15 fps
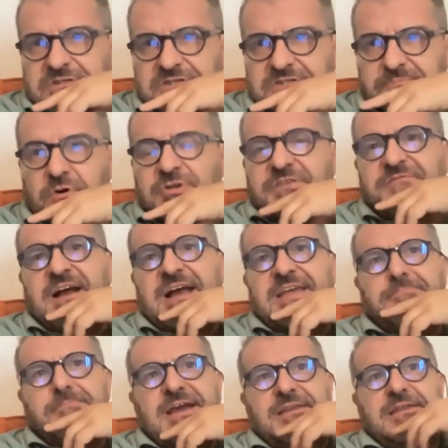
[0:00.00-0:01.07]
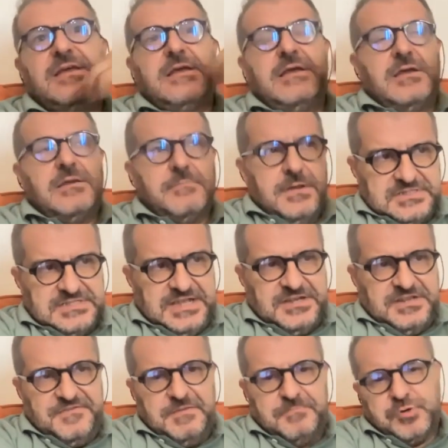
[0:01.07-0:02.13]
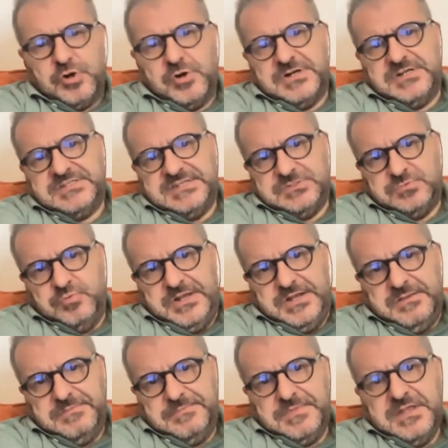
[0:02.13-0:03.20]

is modified by scientific progress as well.